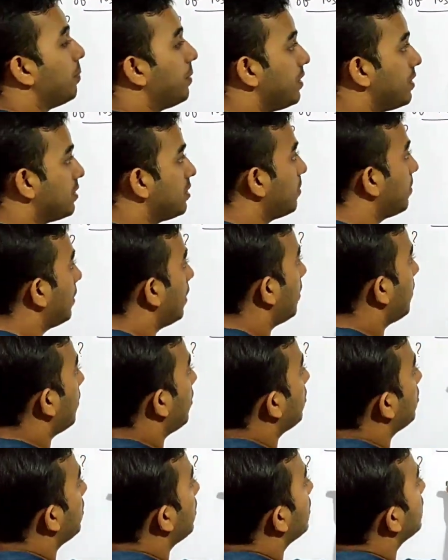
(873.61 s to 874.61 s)
principal
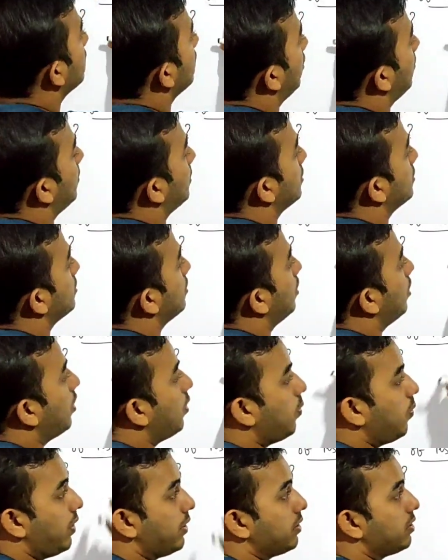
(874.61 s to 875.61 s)
amount is how much,
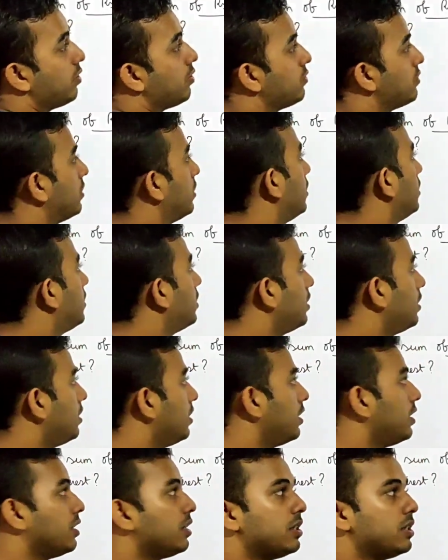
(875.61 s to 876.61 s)

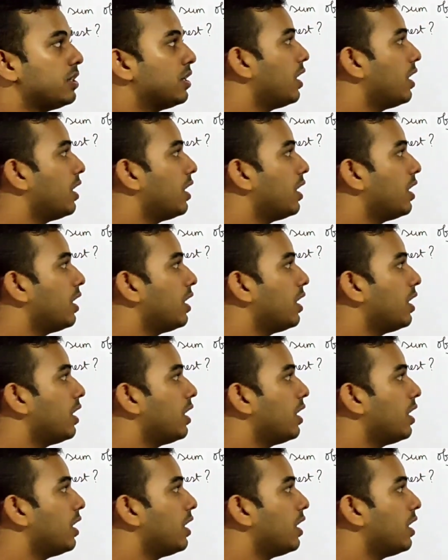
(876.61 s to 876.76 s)
1,800.